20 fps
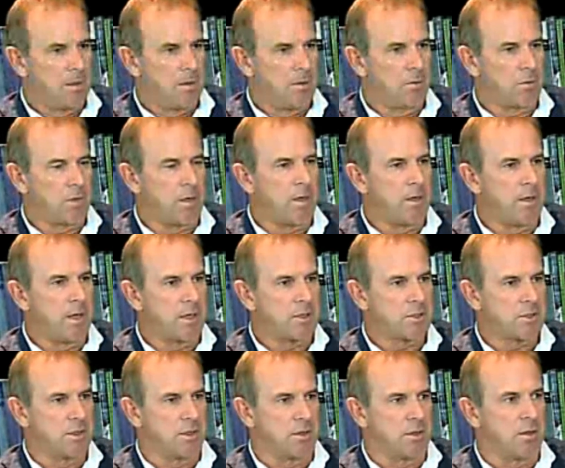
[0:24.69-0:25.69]
Look, in a
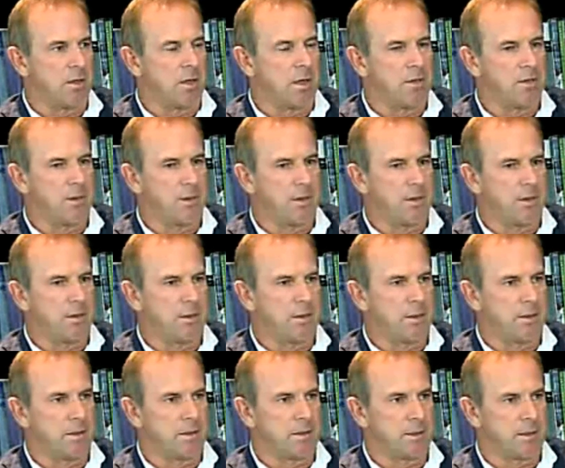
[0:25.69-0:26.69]
nutshell, I think
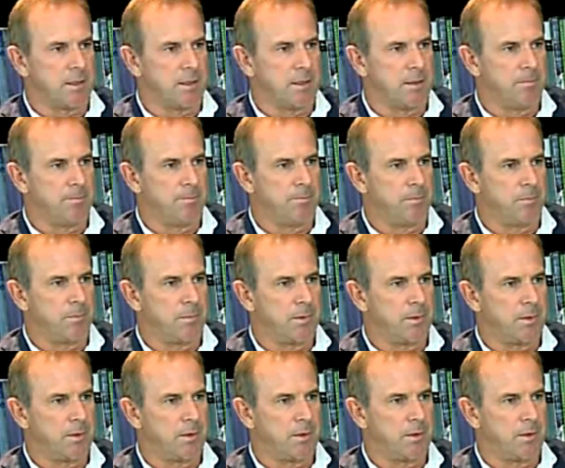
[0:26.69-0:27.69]
that
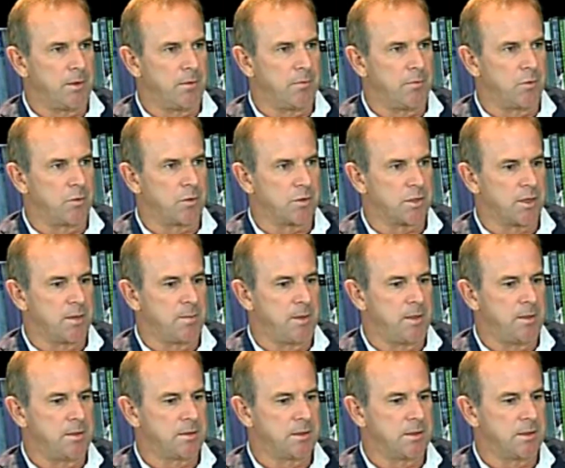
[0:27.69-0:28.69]
the Fukushima
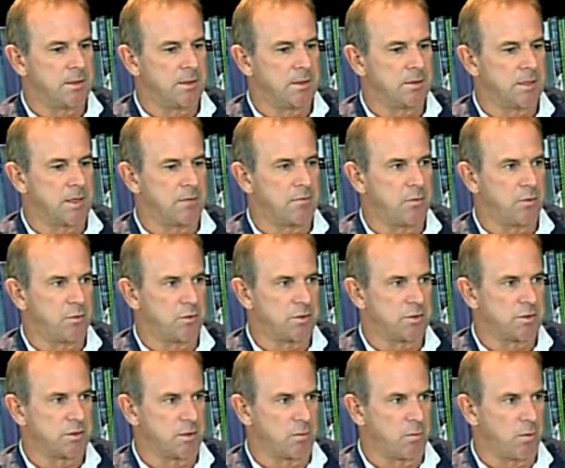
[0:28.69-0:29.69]
incident, as
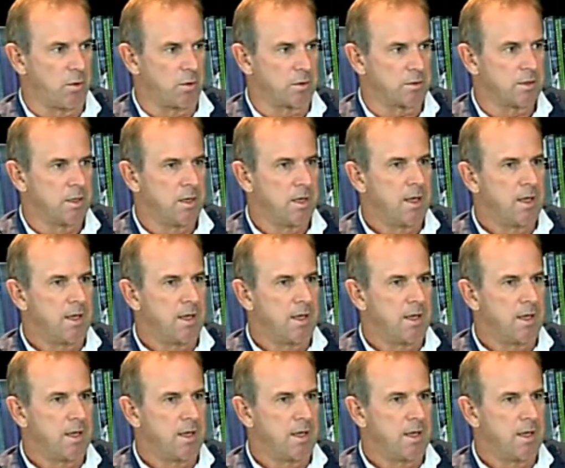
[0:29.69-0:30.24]
unfortunate as it was,